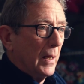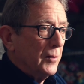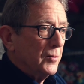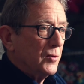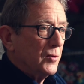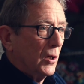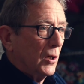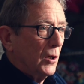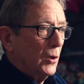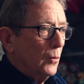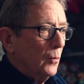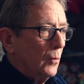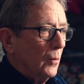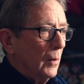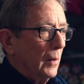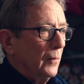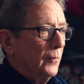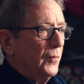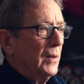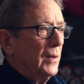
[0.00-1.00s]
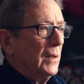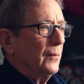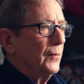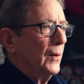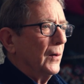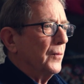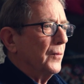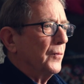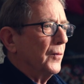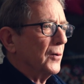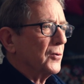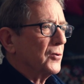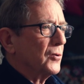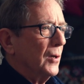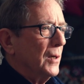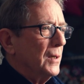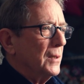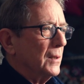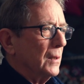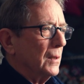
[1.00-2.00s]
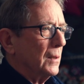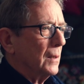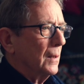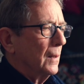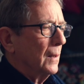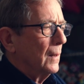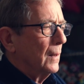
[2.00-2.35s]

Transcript: insecure and feeling very frustrated.